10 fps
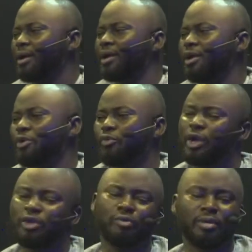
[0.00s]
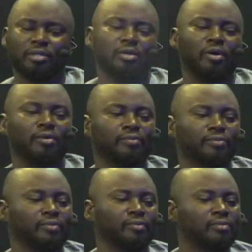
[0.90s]
where you meet God.
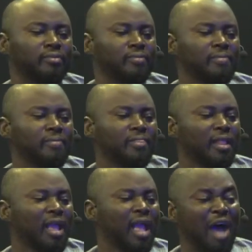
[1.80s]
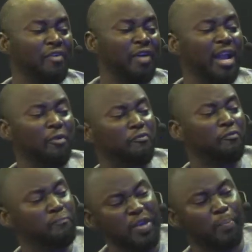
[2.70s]
I've heard of
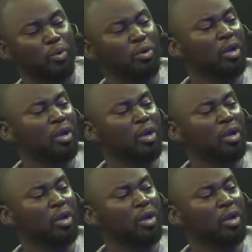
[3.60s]
people, you know,